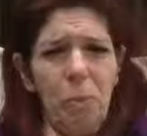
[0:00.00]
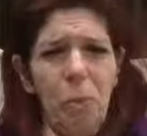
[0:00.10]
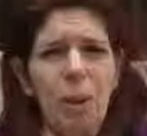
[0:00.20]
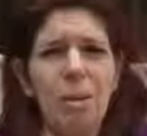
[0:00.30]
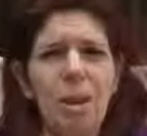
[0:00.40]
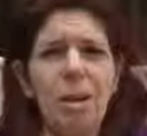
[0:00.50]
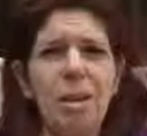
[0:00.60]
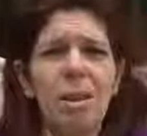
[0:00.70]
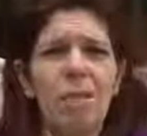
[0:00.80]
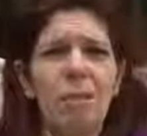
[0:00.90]
well done,
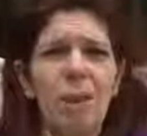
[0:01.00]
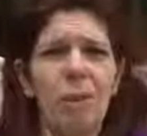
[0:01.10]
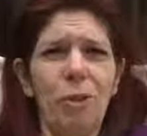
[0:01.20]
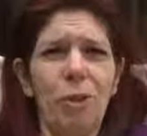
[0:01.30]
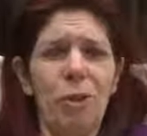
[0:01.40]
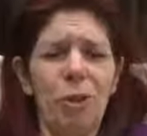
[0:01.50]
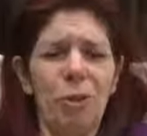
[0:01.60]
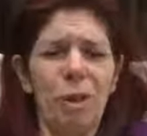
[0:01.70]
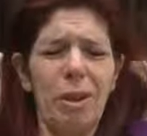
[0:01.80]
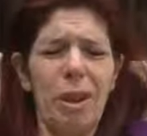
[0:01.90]
good and faithful
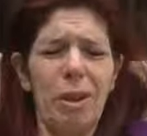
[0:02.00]
servant.